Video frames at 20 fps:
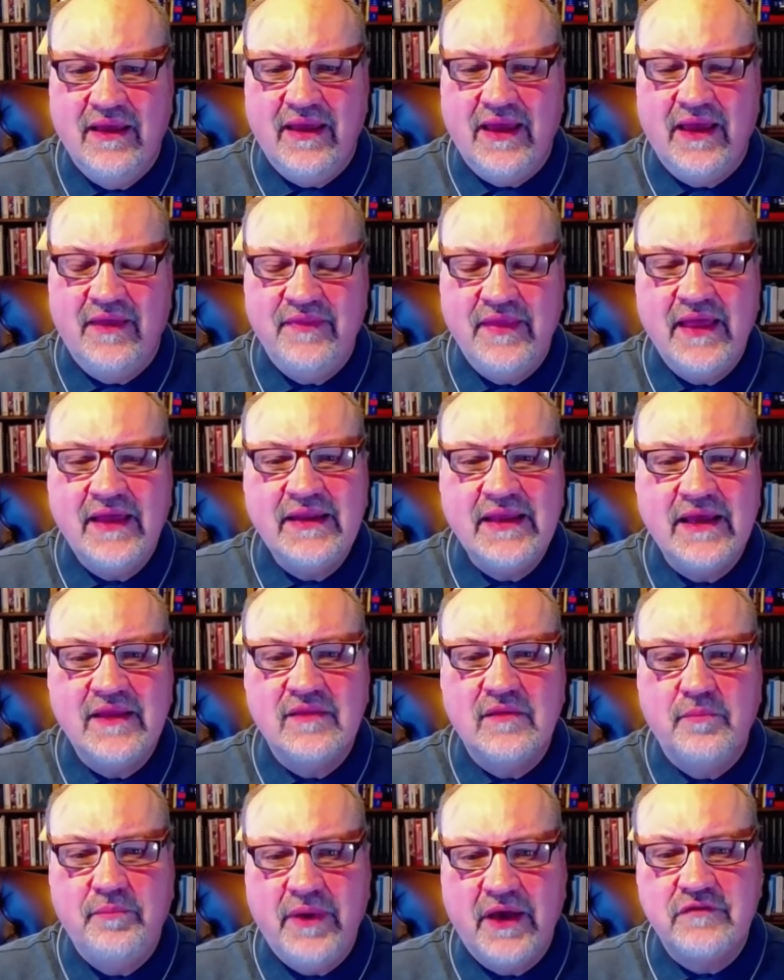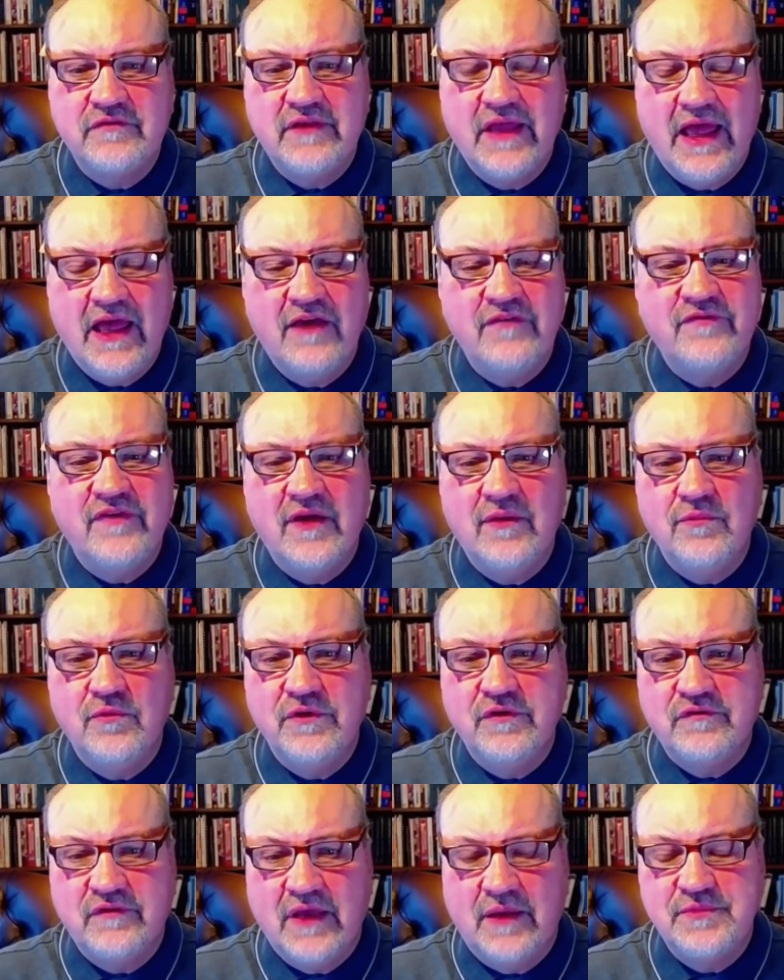and that had the best F M
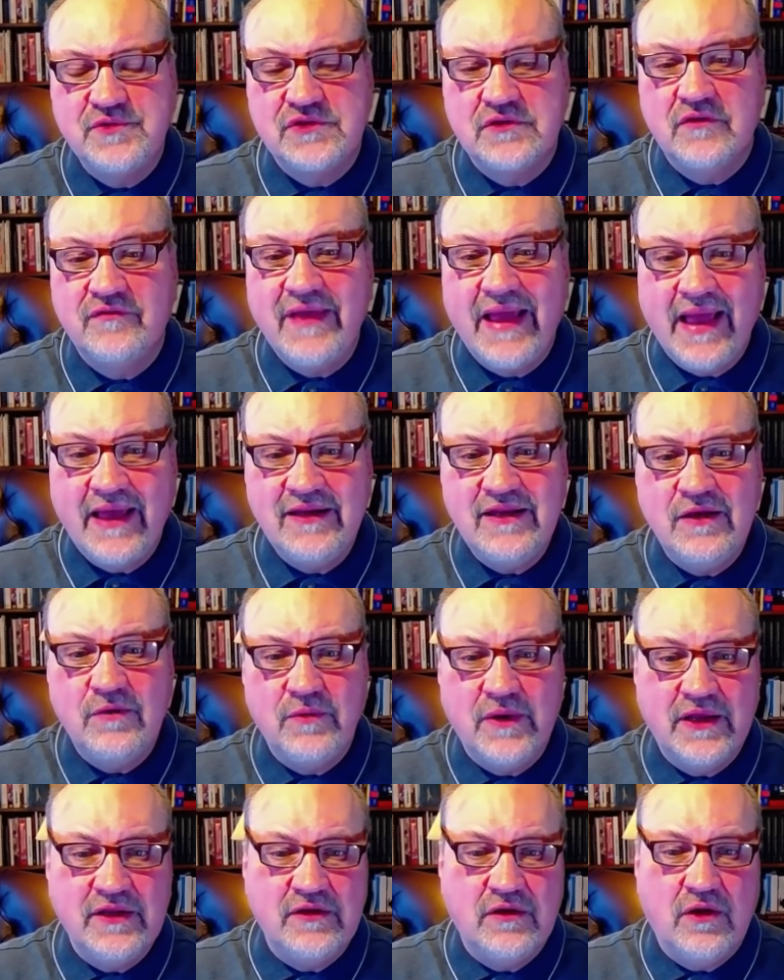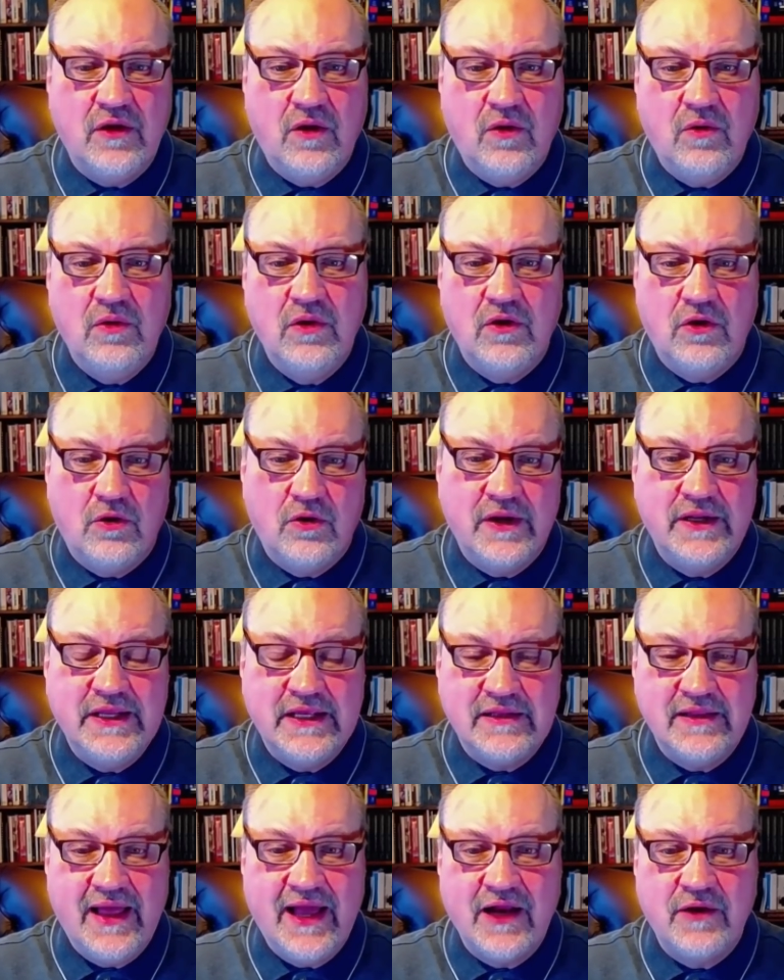reception of any radio or any
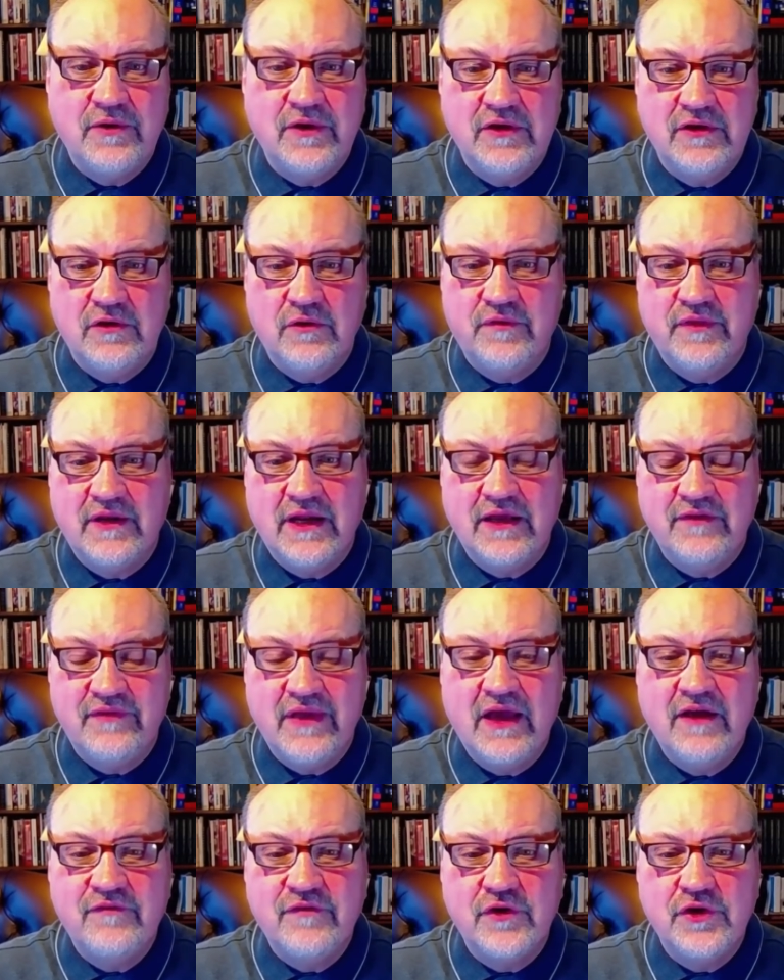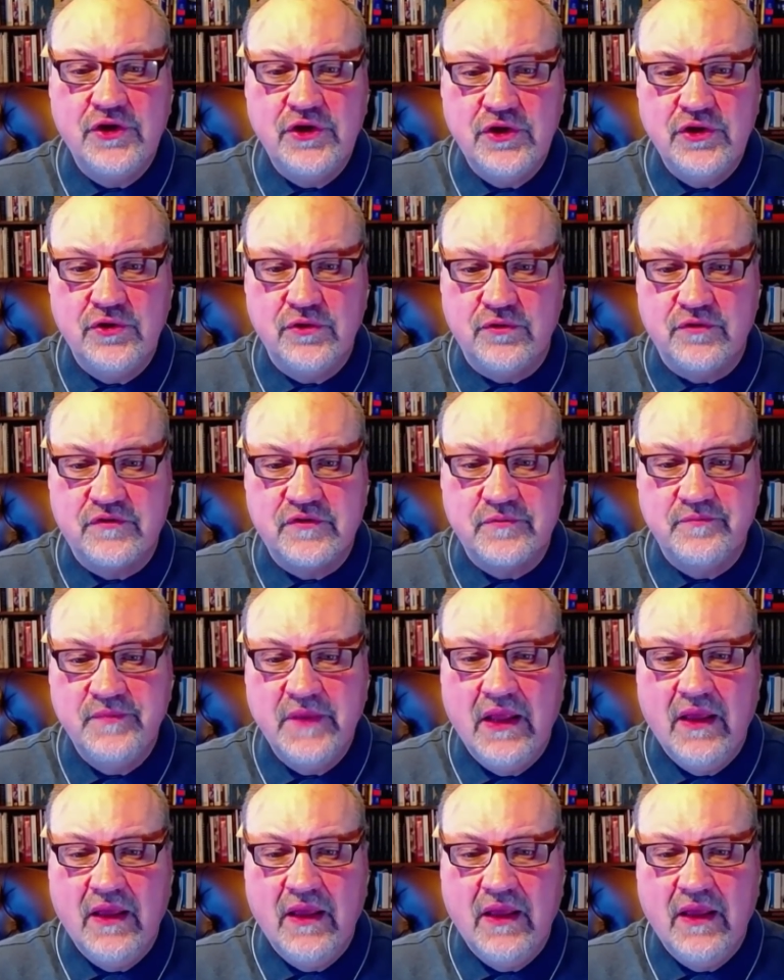clock radio that I've ever used.